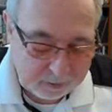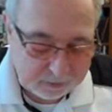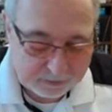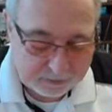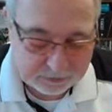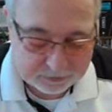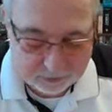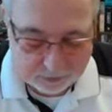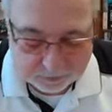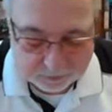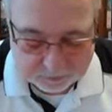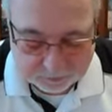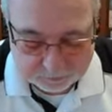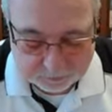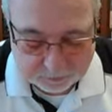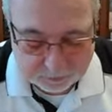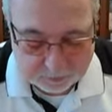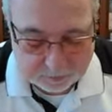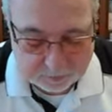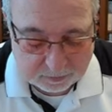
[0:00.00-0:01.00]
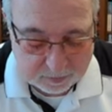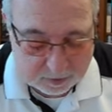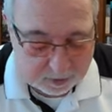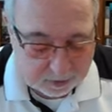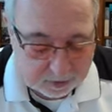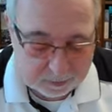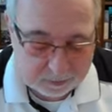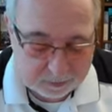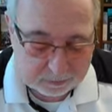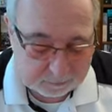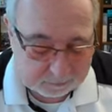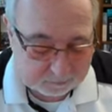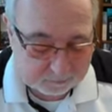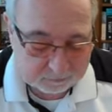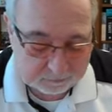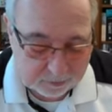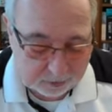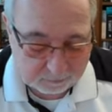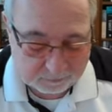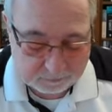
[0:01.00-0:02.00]
Well, this is also very
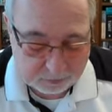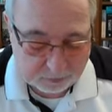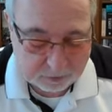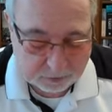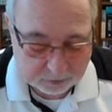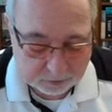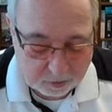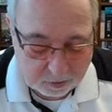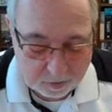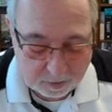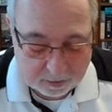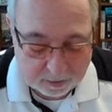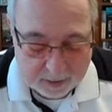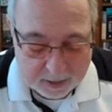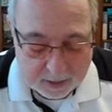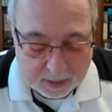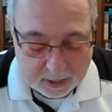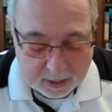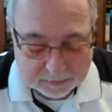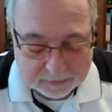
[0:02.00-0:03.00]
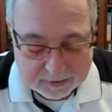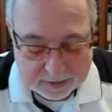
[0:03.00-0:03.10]
uh, a very good card.